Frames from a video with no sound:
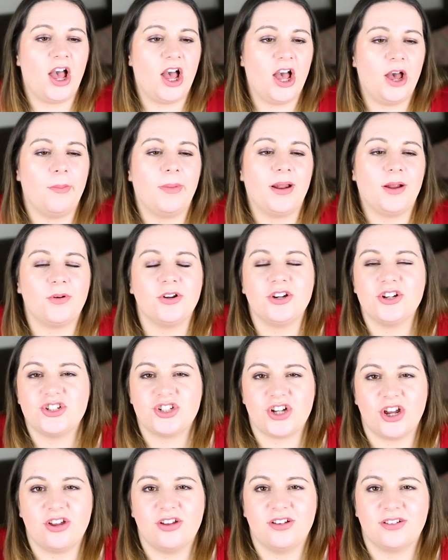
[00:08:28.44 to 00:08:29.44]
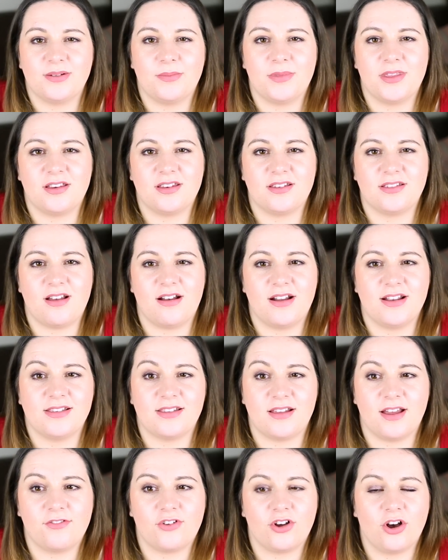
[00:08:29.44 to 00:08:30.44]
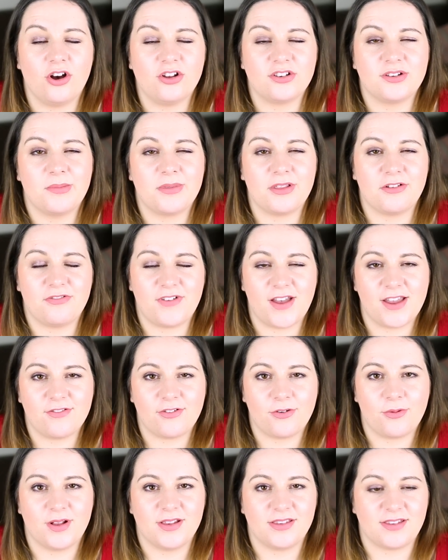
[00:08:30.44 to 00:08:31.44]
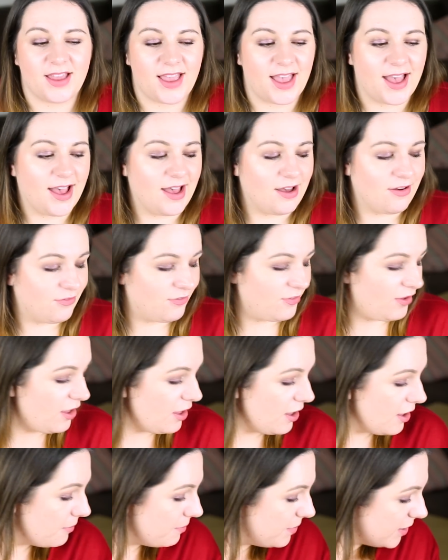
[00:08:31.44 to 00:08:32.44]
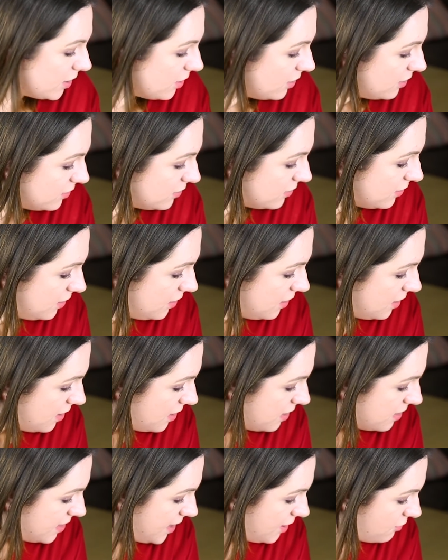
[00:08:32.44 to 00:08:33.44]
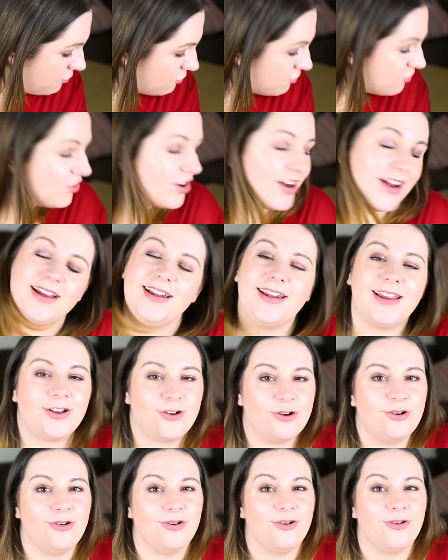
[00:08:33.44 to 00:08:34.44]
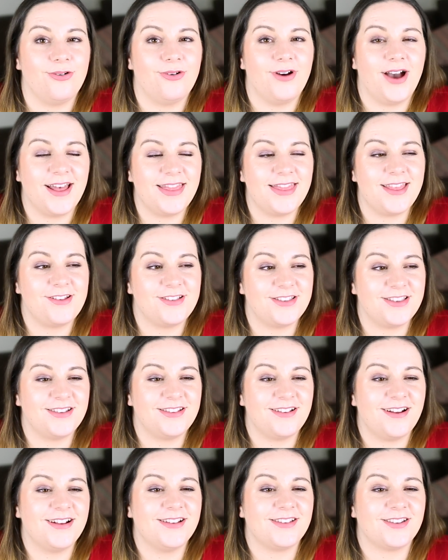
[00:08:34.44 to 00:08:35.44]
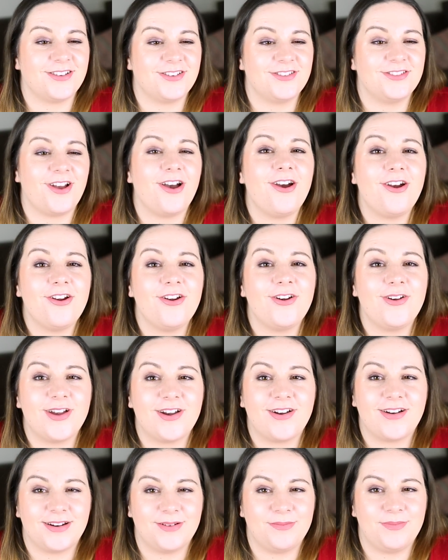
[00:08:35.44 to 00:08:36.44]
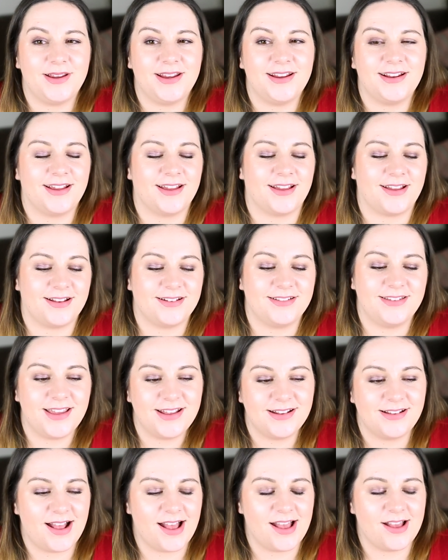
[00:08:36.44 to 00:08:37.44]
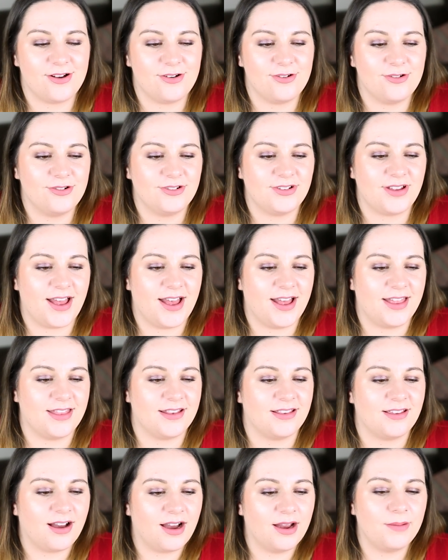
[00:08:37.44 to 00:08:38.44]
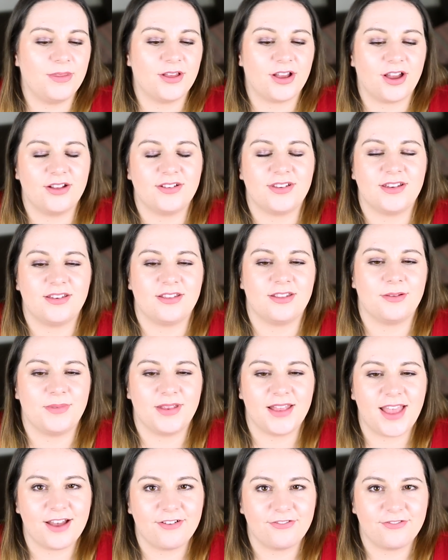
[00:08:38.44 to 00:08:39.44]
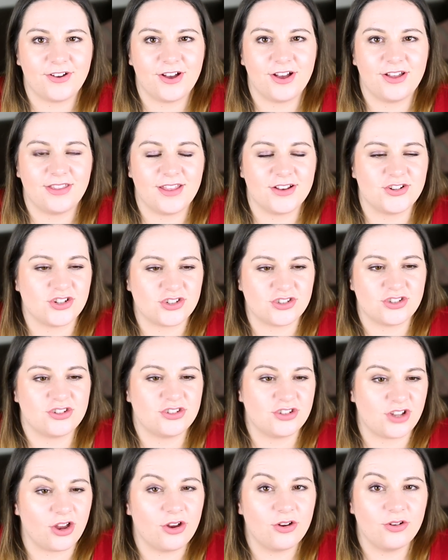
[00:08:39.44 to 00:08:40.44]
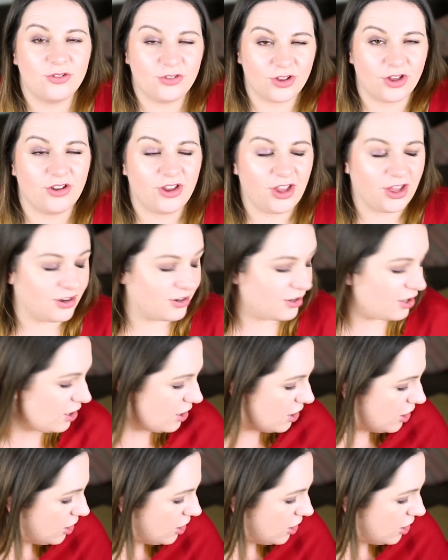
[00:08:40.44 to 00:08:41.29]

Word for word: Um, I wanna show you some of the designs that I've got, some of the favorite ones I have because they're really cool and their designs are so incredibly like detailed and the time that goes into them and the effort, they're just so, so good.